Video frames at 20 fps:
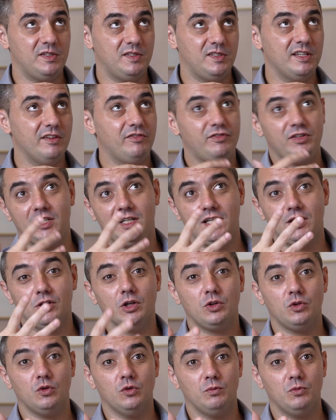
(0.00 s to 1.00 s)
definitely
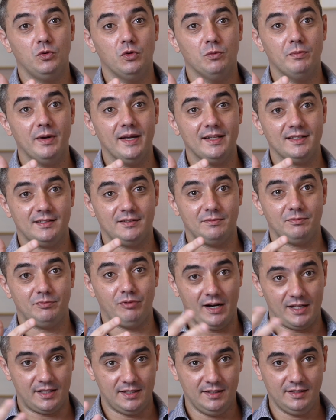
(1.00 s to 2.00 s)
not the best
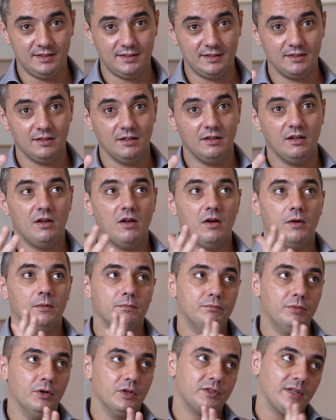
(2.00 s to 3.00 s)
practice.
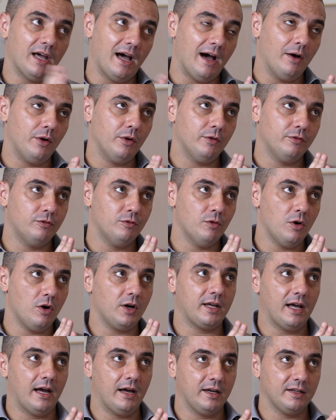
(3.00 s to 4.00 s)
But out of
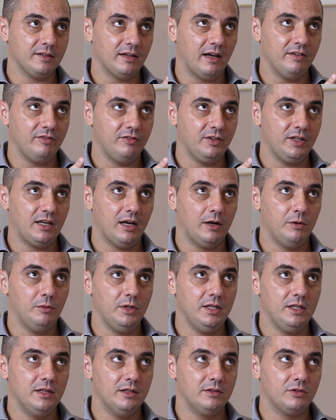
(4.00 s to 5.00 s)
work, I think I
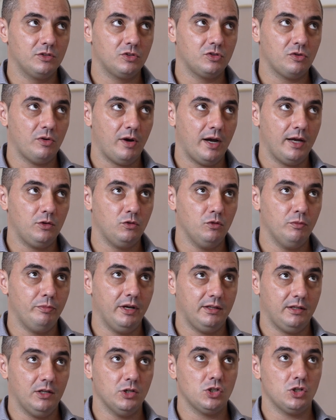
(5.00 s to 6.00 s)
really try to
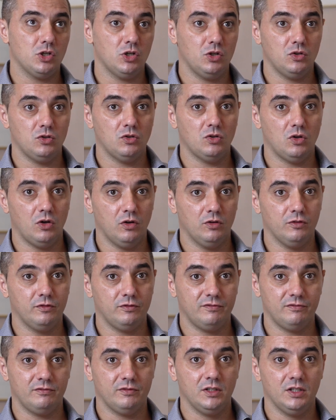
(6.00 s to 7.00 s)
pay attention
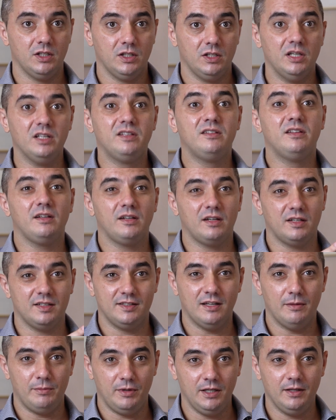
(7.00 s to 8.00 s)
of eating
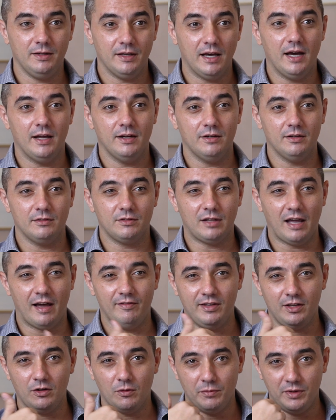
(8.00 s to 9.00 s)
reasonably and
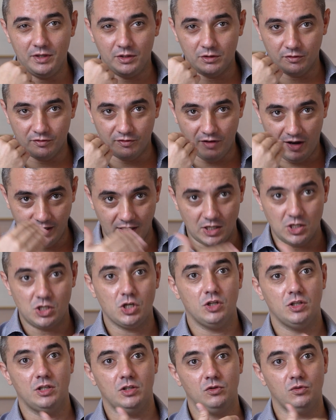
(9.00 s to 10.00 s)
having a bit of
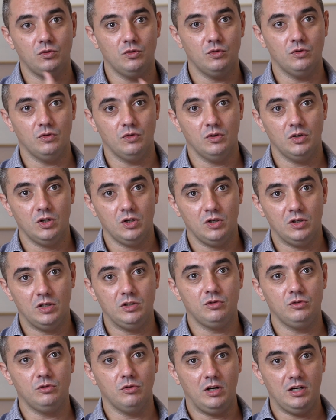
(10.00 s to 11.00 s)
variation
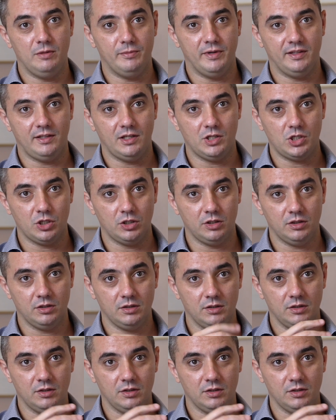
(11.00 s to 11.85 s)
into the alimentation.